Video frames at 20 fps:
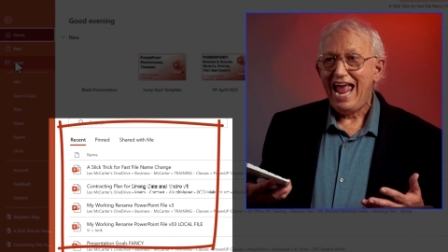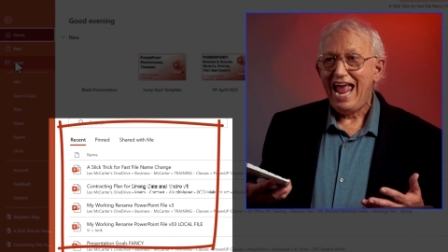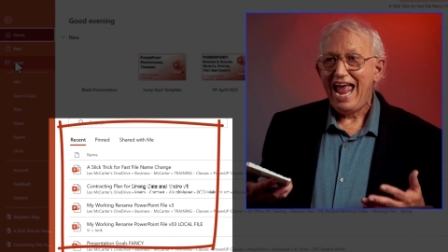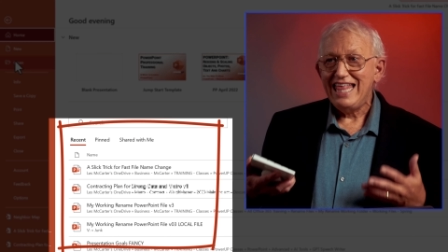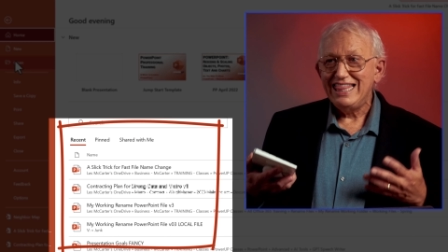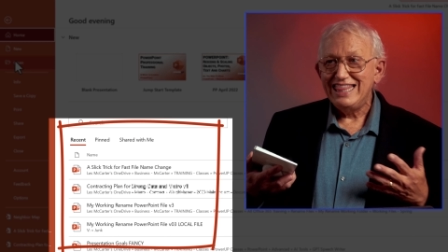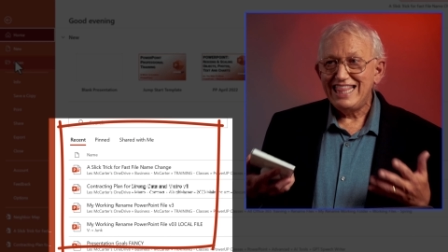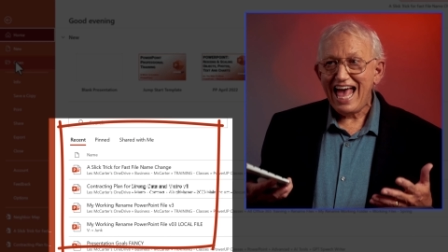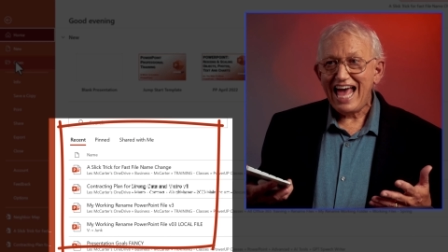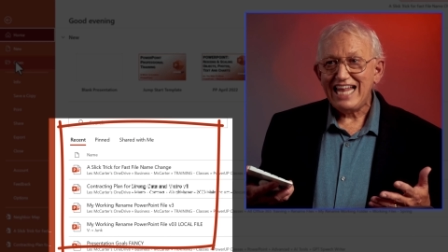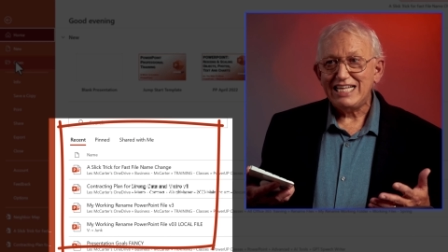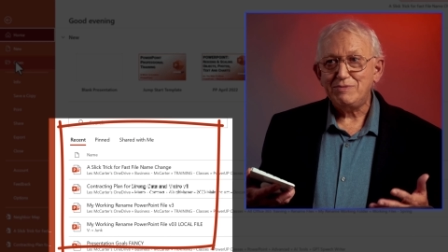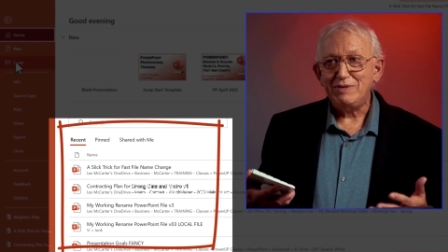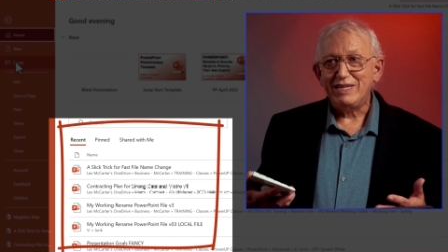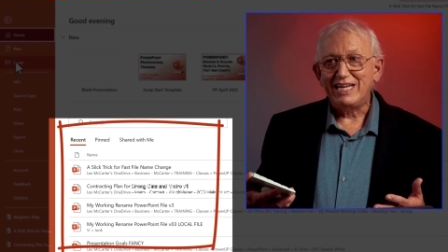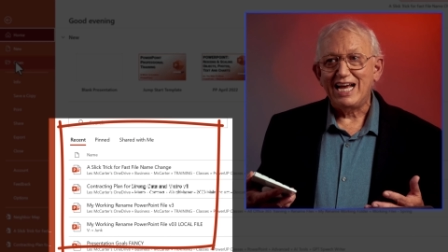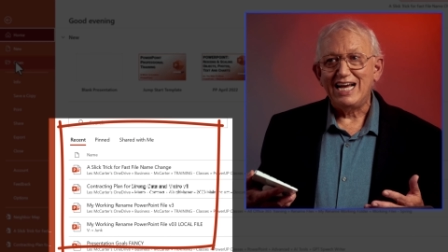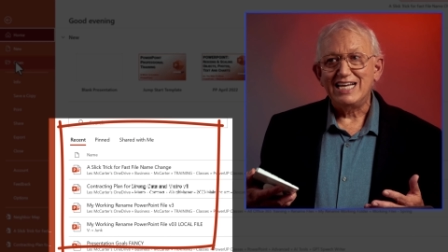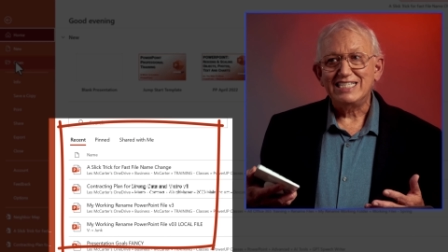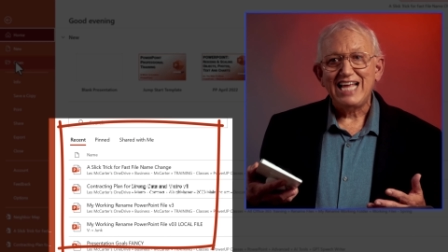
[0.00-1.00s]
And that is
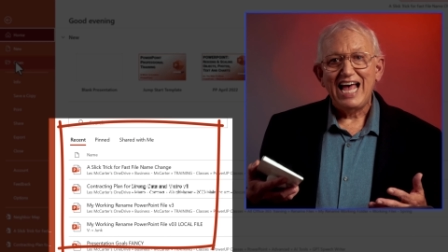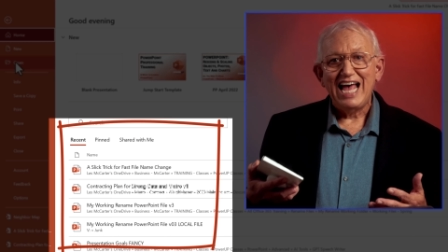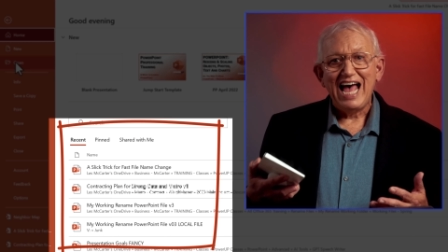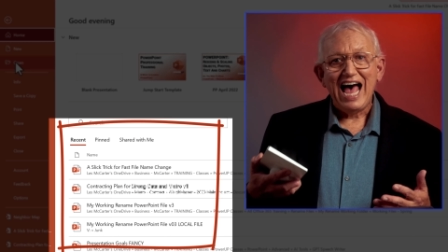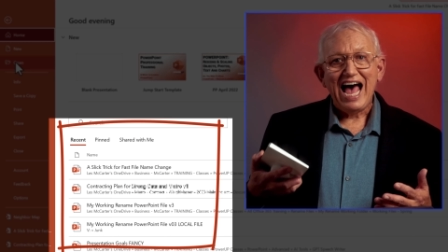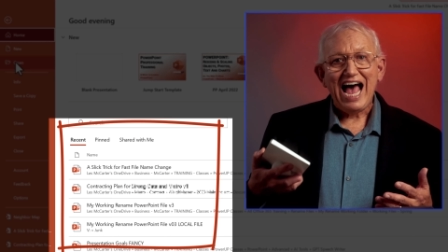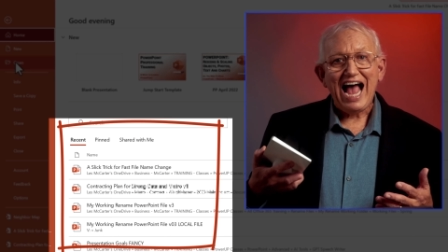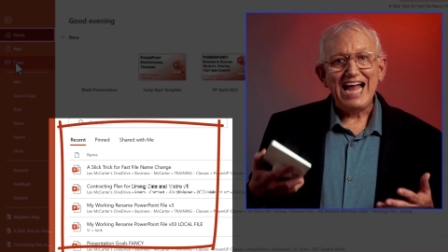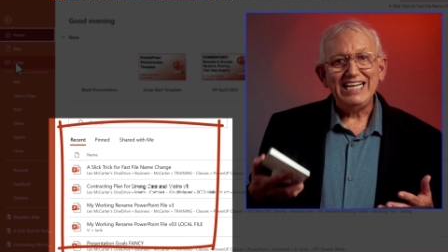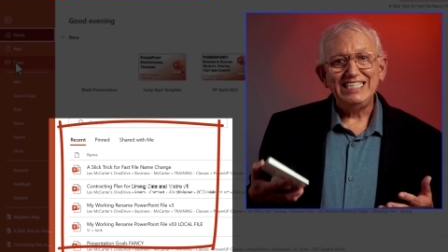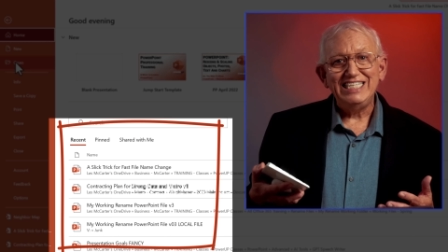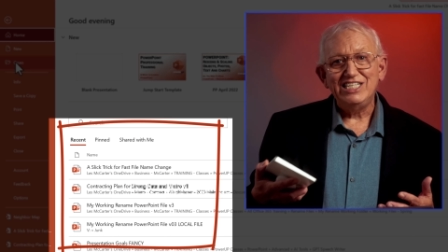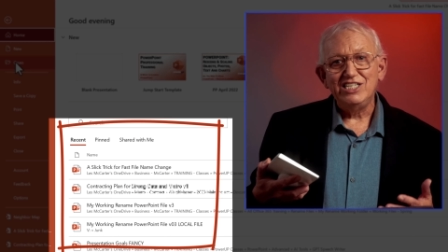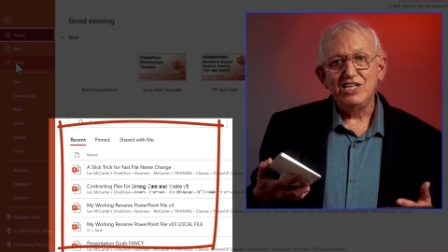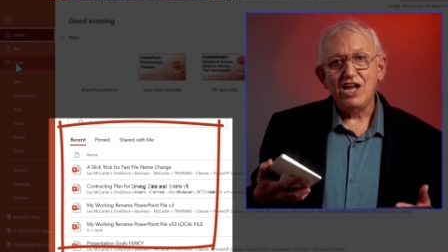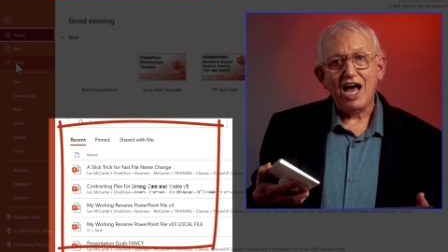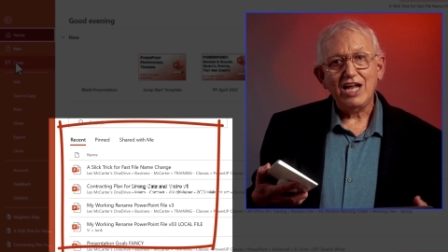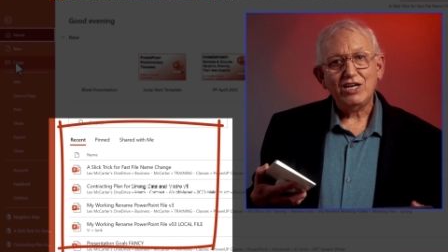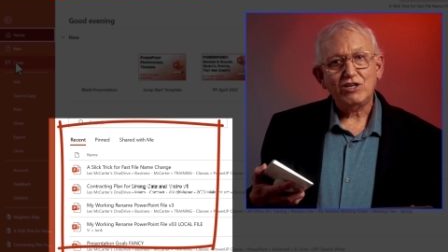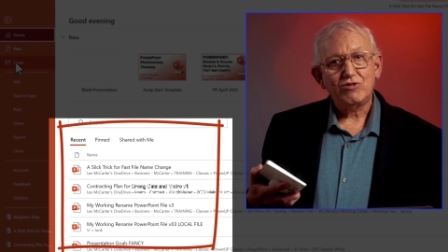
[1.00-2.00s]
because I did
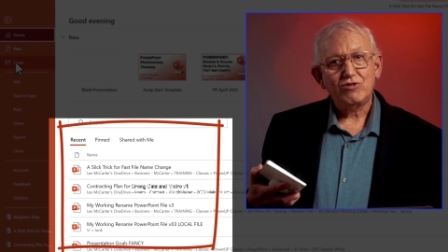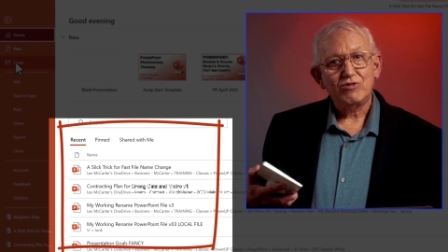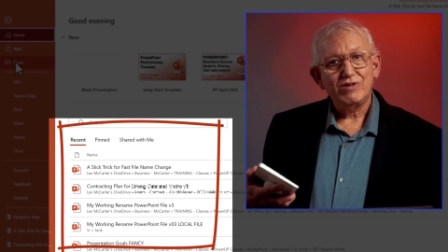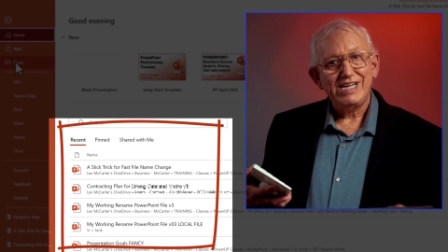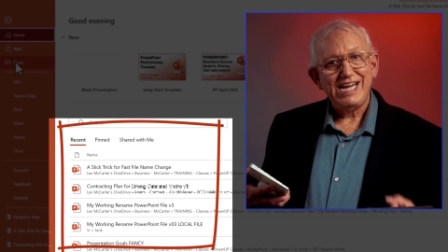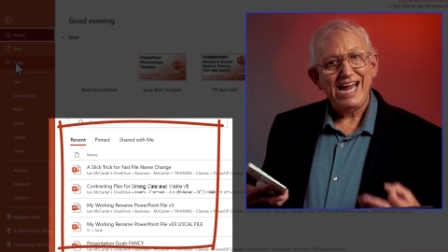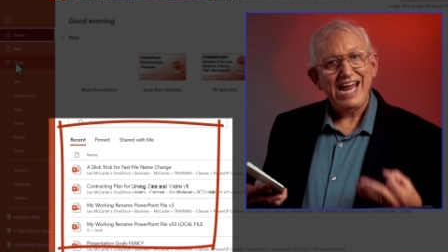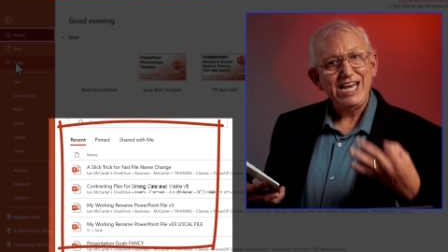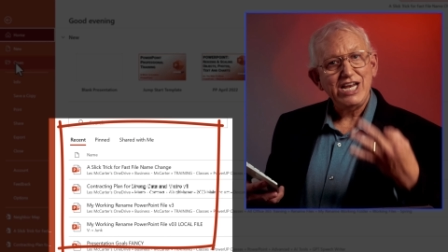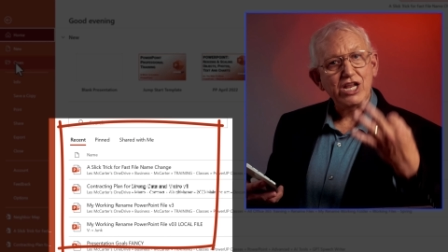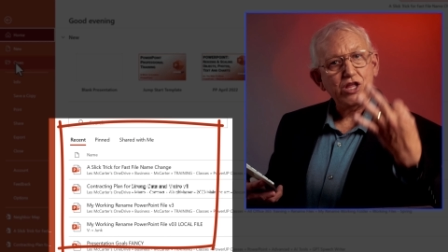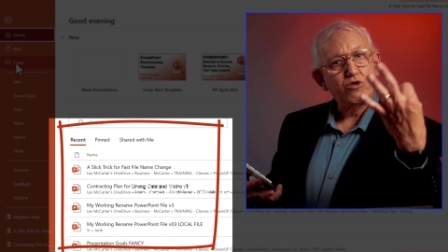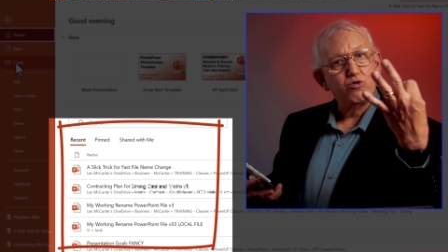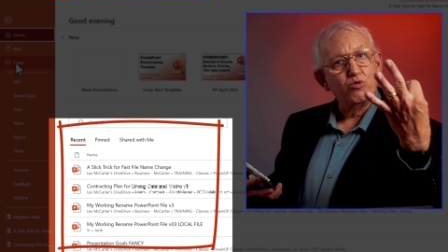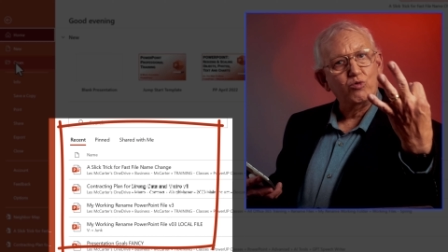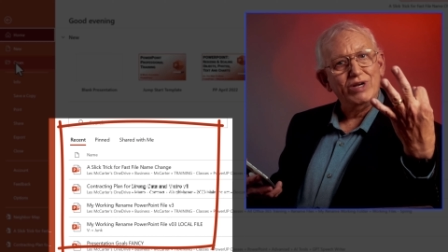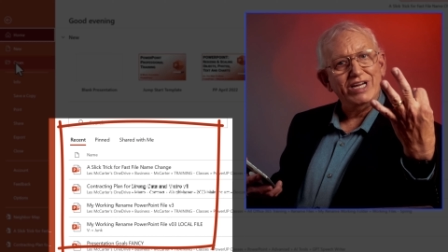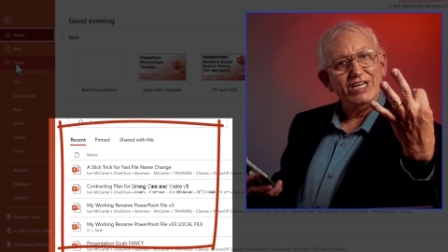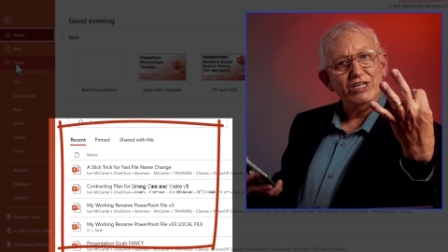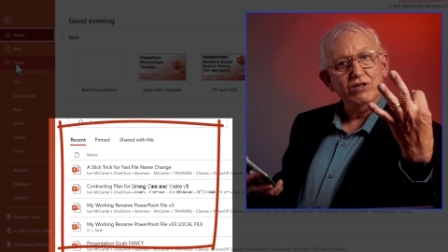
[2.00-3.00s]
not create
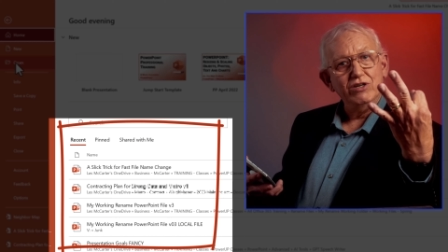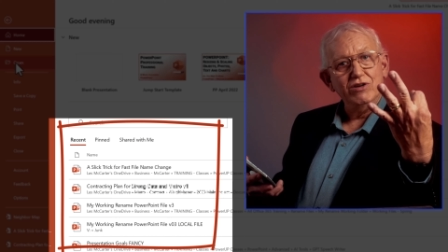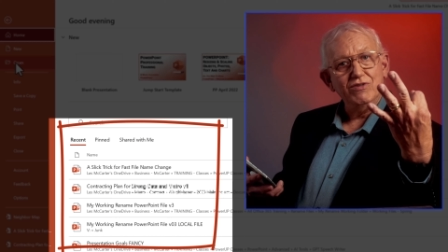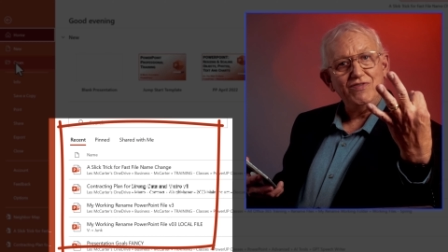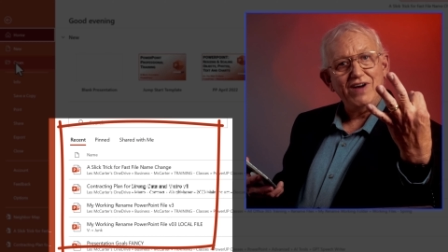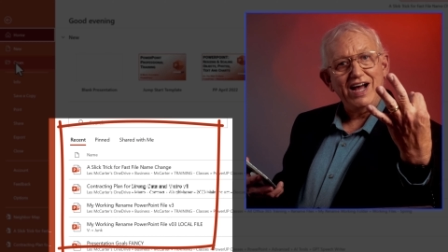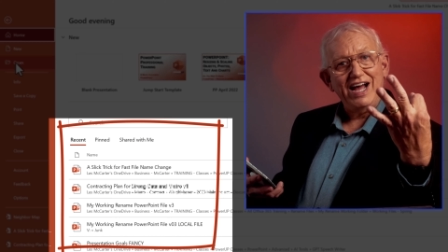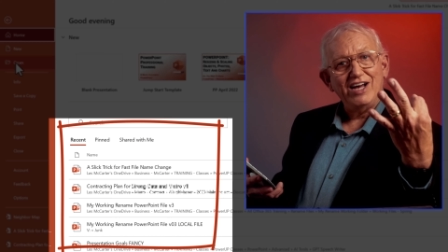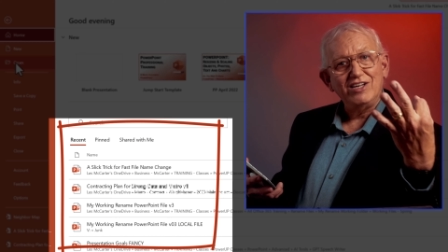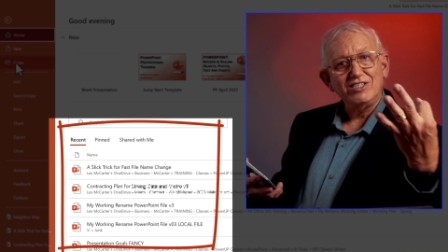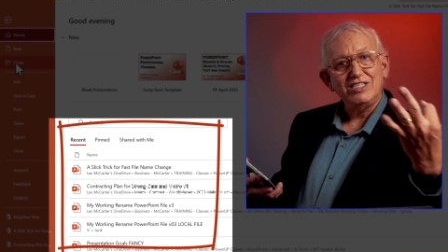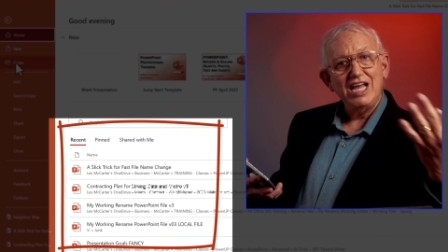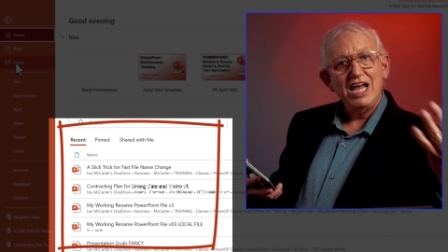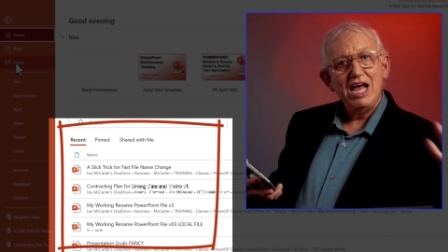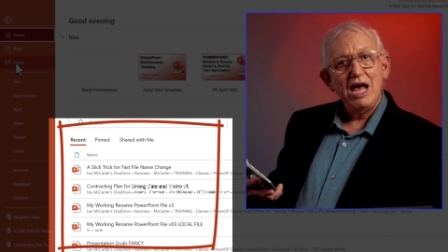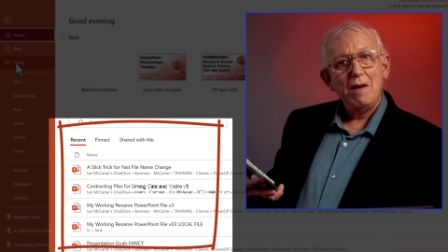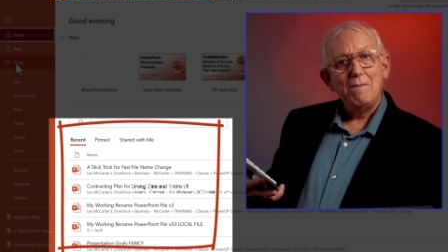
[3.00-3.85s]
three new files,